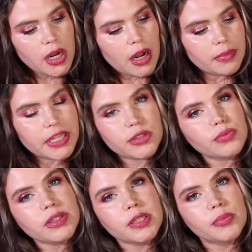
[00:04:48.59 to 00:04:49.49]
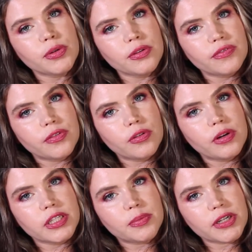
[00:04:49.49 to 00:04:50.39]
It's really beautiful,
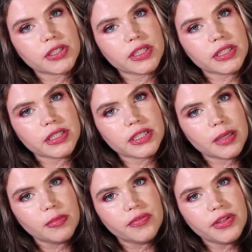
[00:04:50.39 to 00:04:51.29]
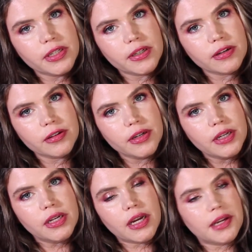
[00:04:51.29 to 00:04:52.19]
especially this time of year.
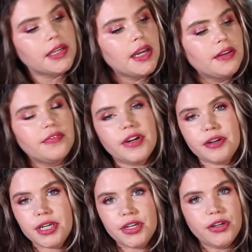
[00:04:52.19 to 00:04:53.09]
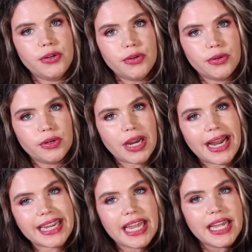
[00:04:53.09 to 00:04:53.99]
Again, very nude.
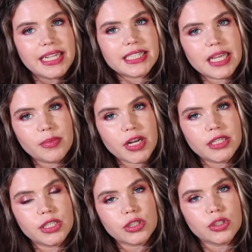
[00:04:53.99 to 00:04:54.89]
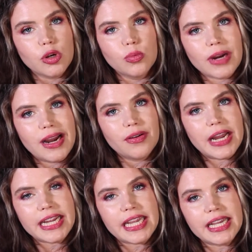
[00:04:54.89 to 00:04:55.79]
I can't say, because it's so brown,
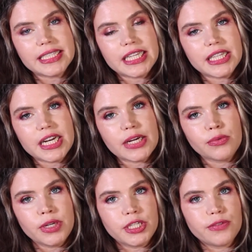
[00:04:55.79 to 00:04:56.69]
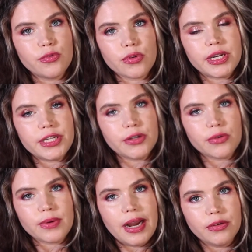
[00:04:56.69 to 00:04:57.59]
I can't say that I reach for it year
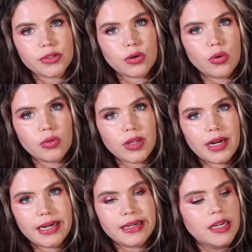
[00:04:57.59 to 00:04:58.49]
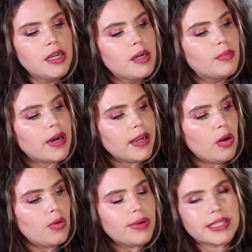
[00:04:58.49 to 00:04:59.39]
round a whole lot, but I
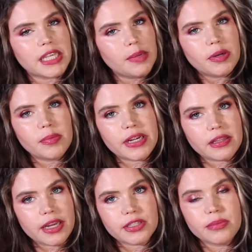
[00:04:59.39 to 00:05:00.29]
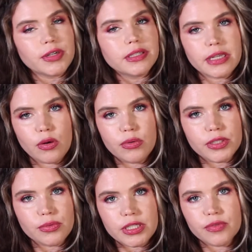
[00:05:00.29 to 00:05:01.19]
always keep it in my collection because I
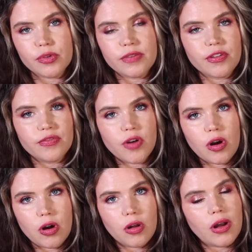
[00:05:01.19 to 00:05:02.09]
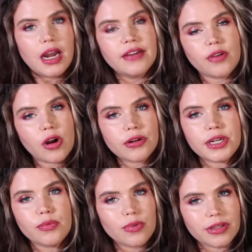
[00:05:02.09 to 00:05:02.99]
always reach for it for fall. I've
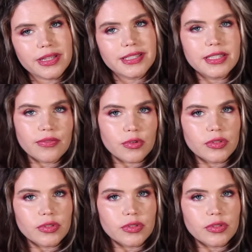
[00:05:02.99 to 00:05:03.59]
already worn this several